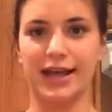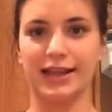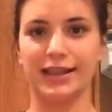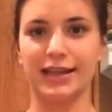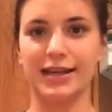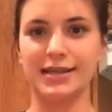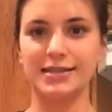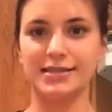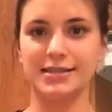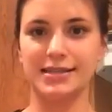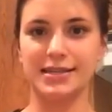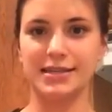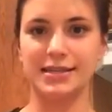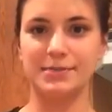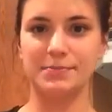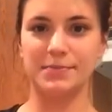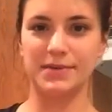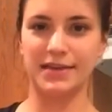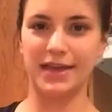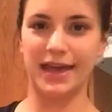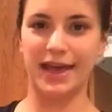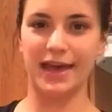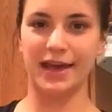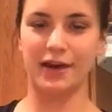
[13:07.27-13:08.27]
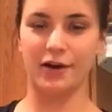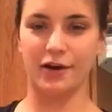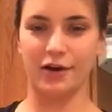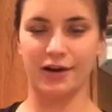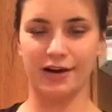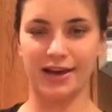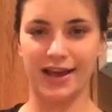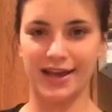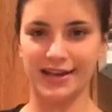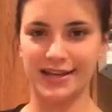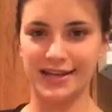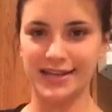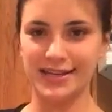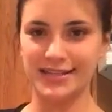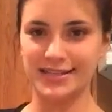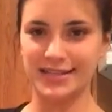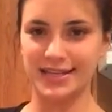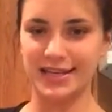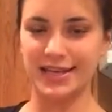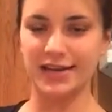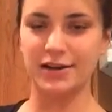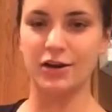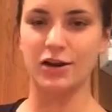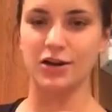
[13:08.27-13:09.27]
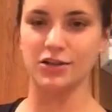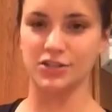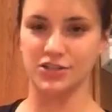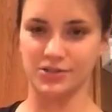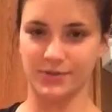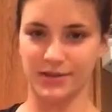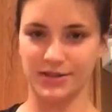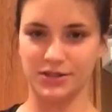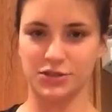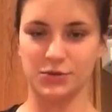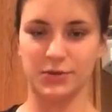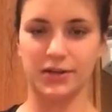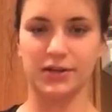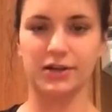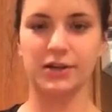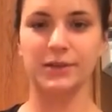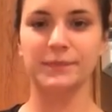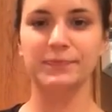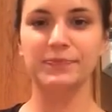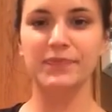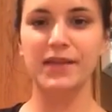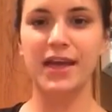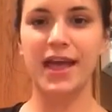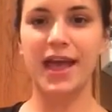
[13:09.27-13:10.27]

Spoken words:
LIZBARNET, also on Twitter.